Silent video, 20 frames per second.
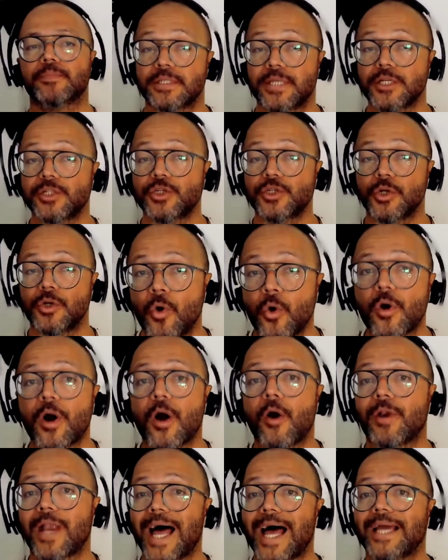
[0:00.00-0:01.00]
Such
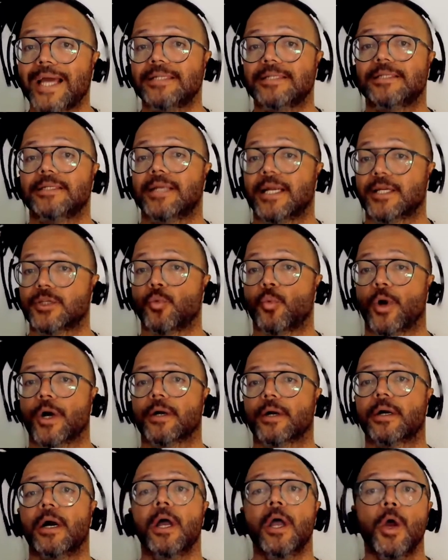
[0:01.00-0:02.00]
localized
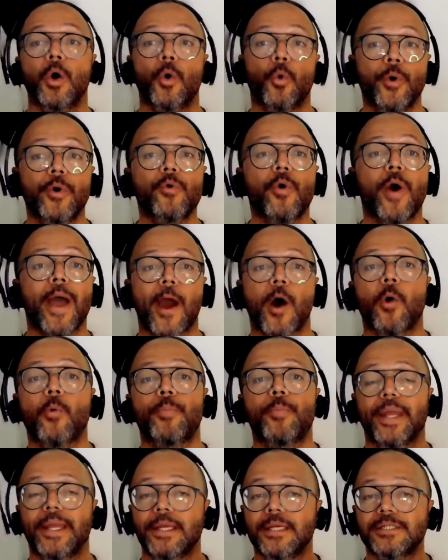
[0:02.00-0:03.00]
network will
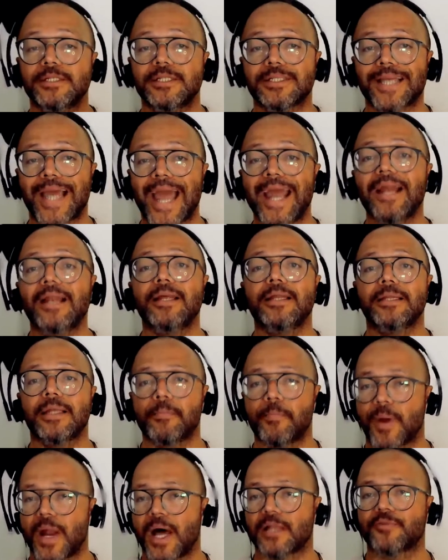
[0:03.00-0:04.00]
help in scaling
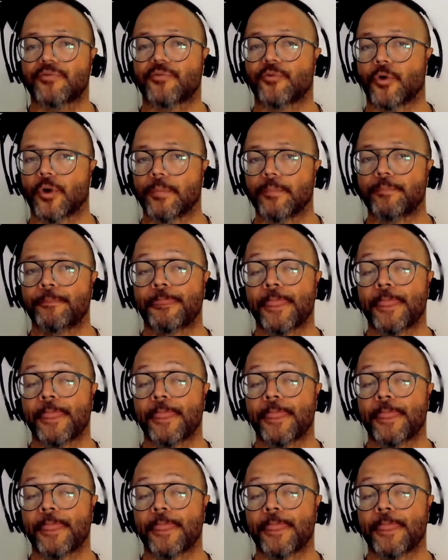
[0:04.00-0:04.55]
the platform.